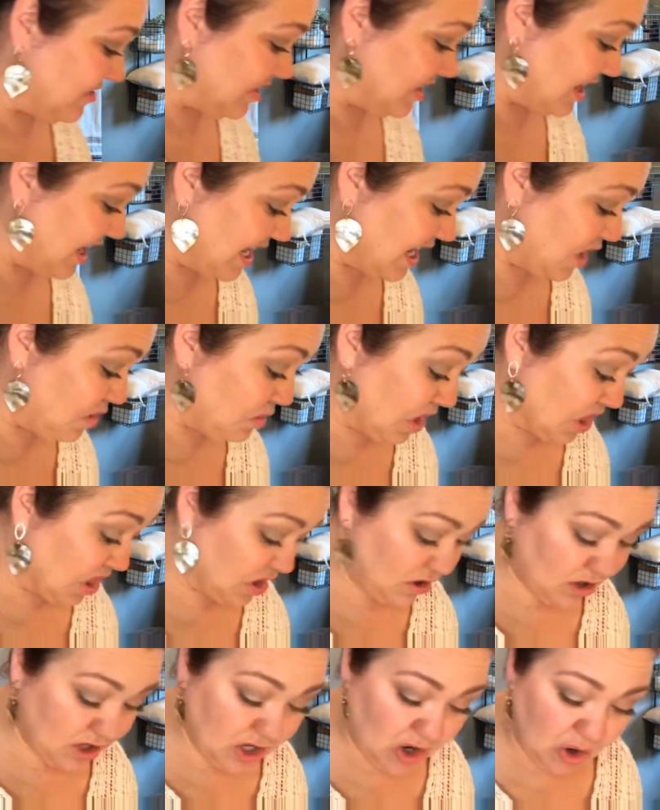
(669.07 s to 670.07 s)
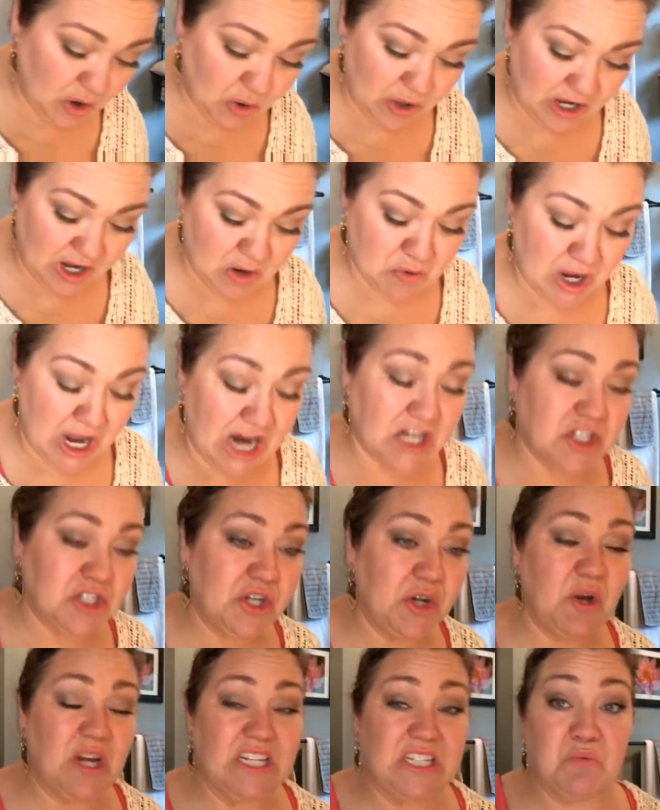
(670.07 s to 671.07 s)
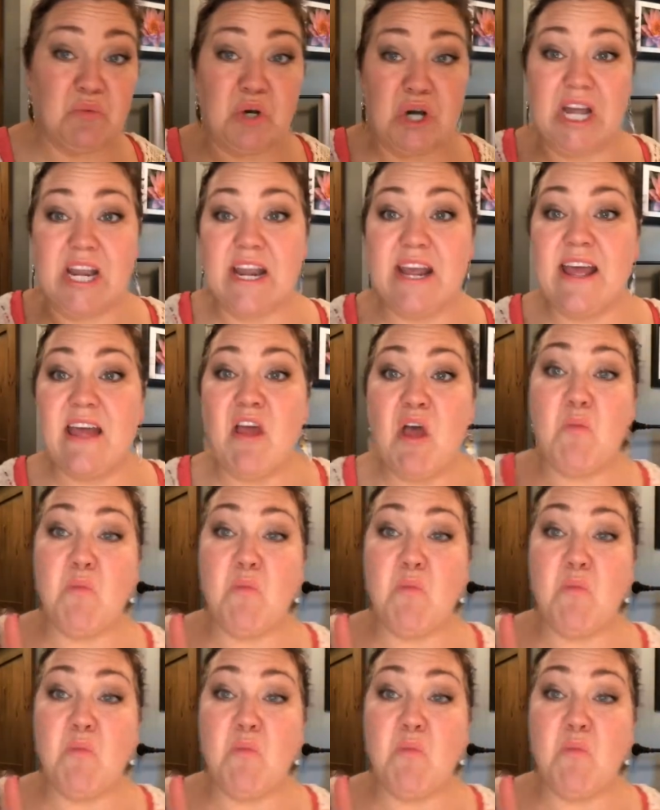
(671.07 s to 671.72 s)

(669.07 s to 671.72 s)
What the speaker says: And now my third coat, I'm actually going to put